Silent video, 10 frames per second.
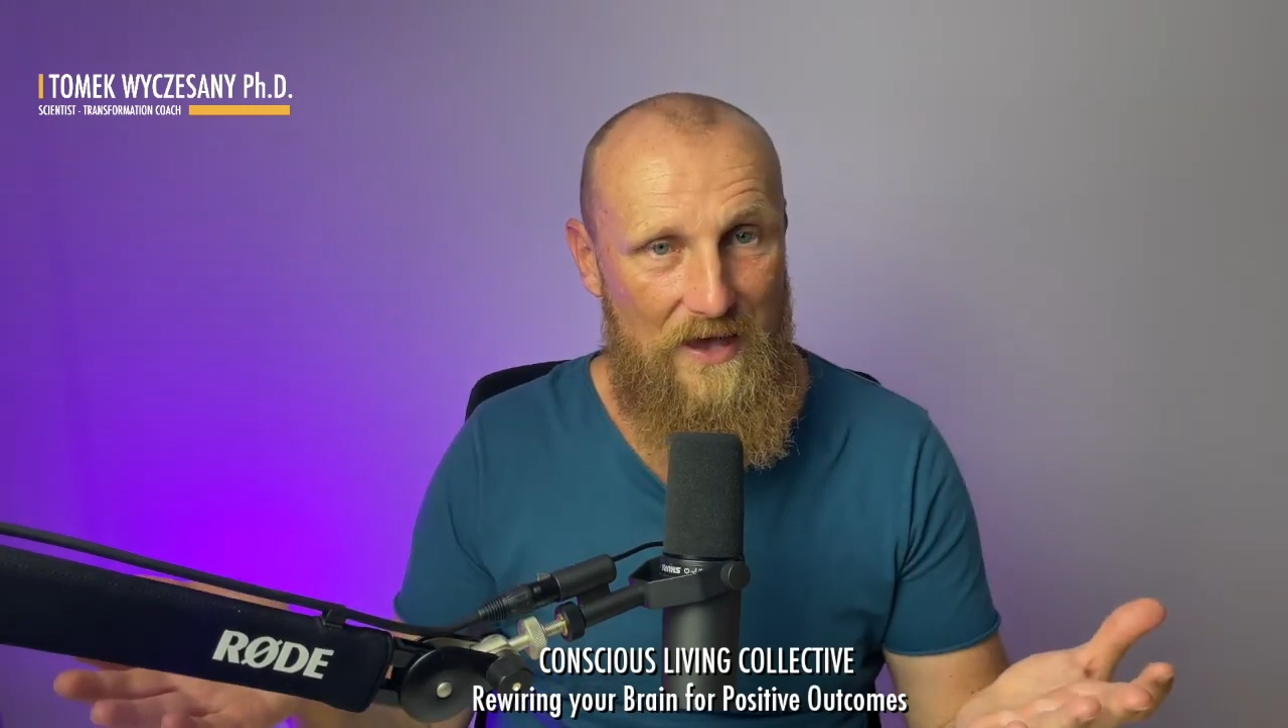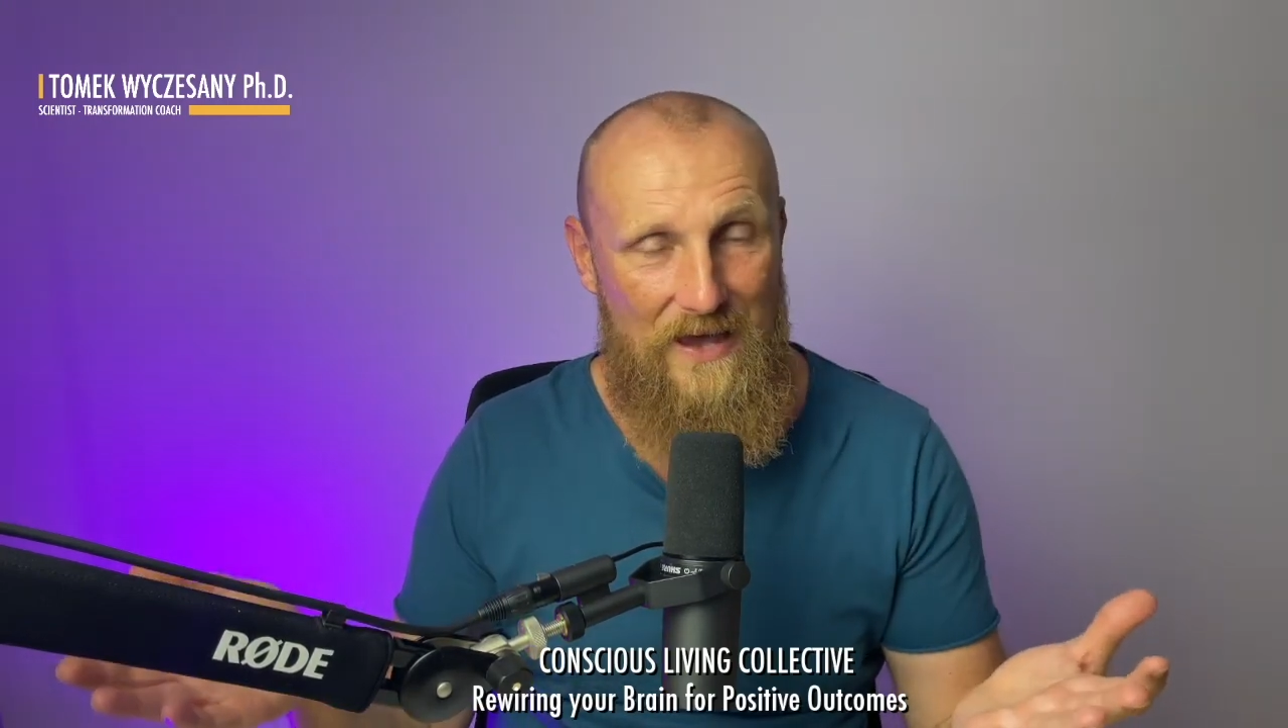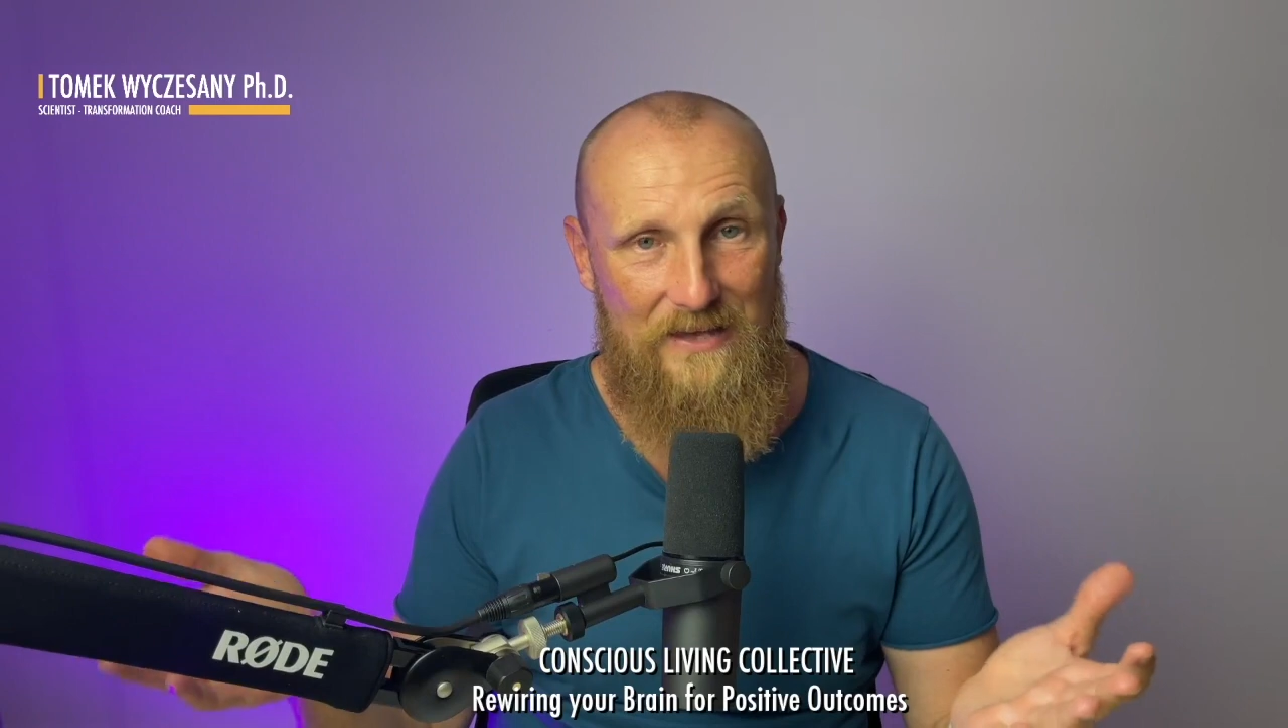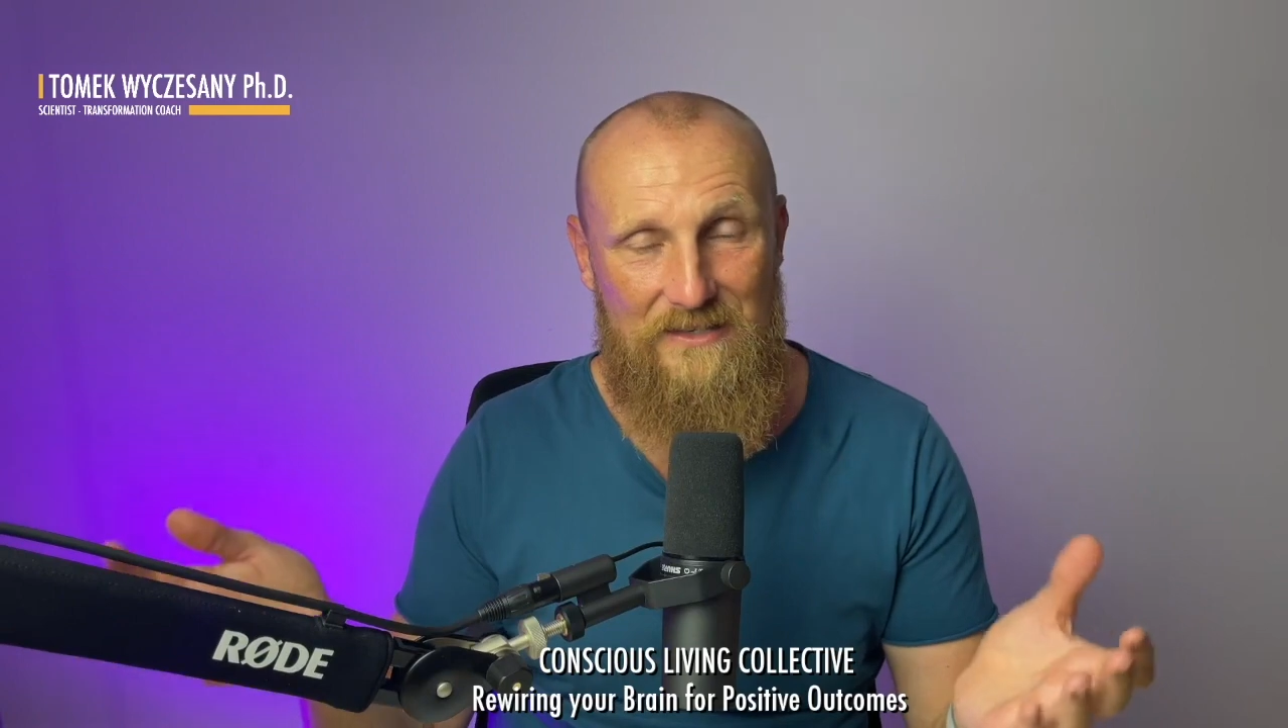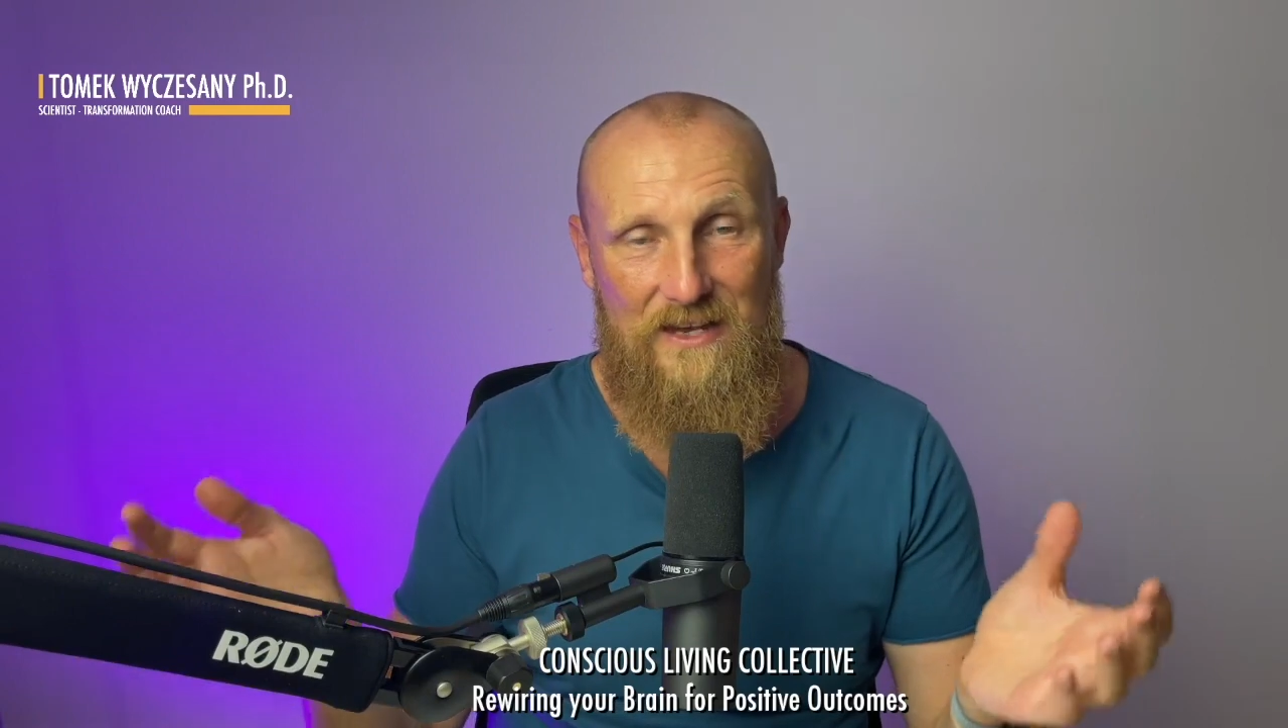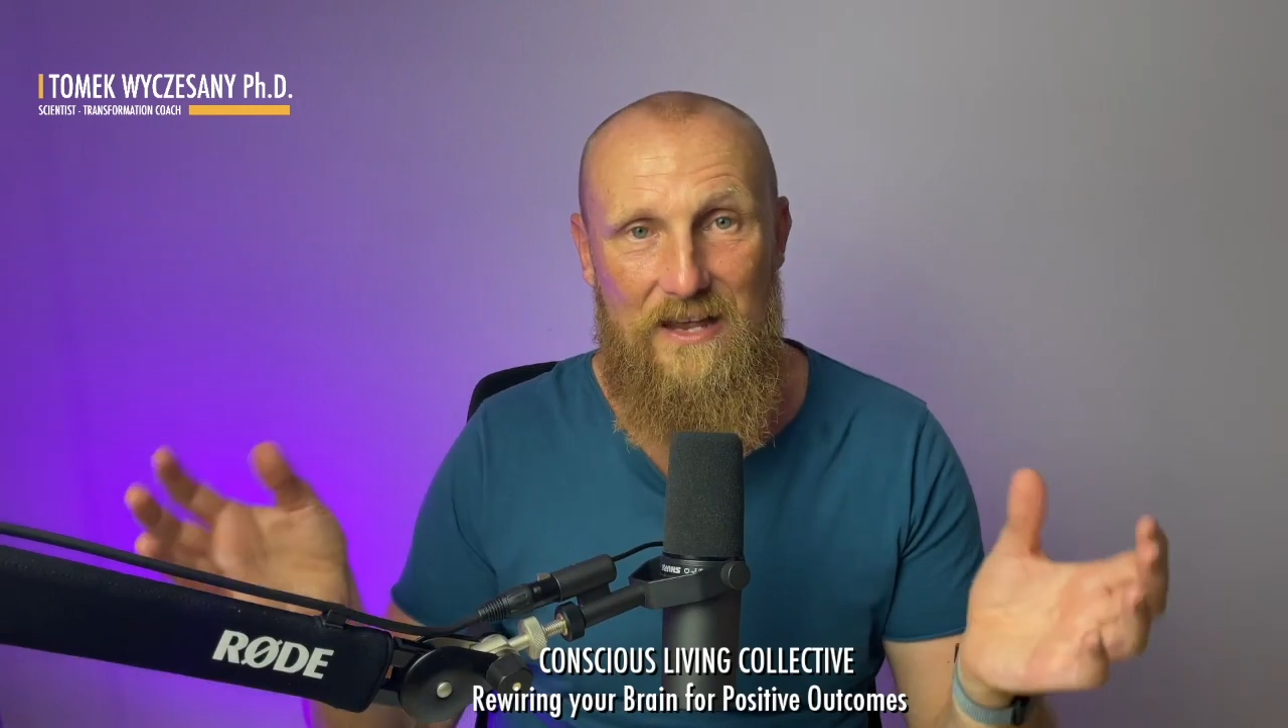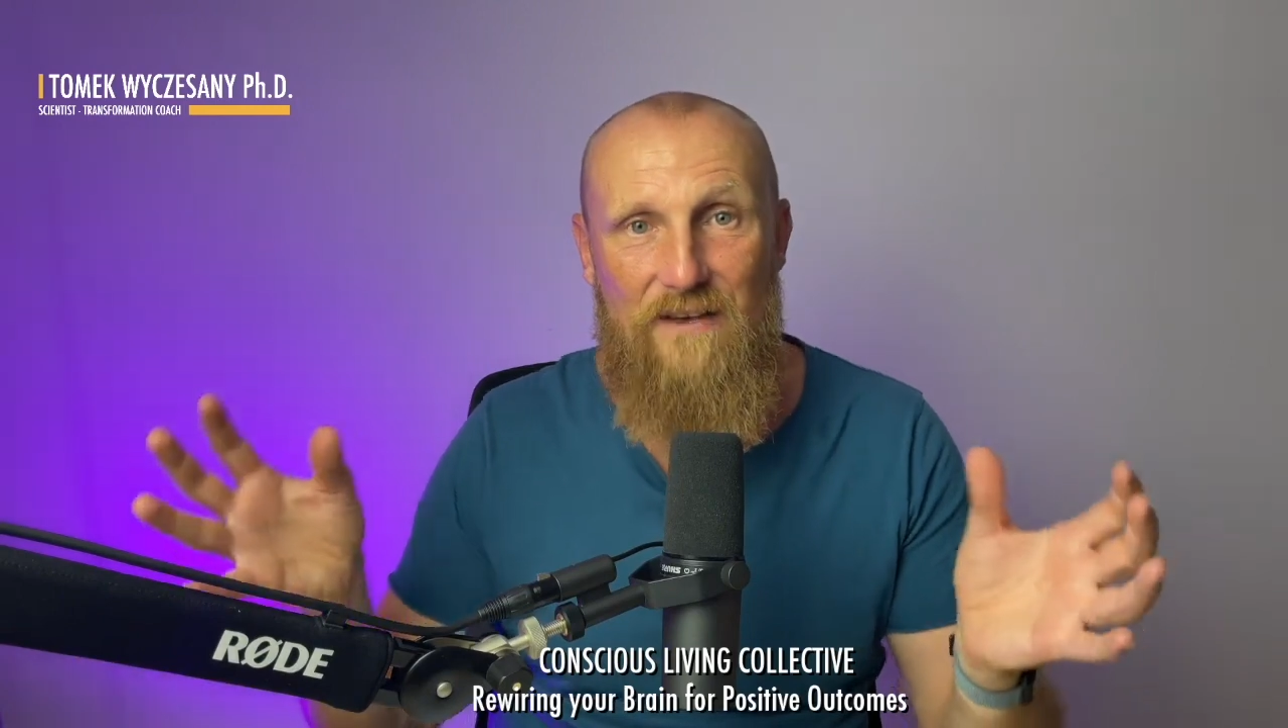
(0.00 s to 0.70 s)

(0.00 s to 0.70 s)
it's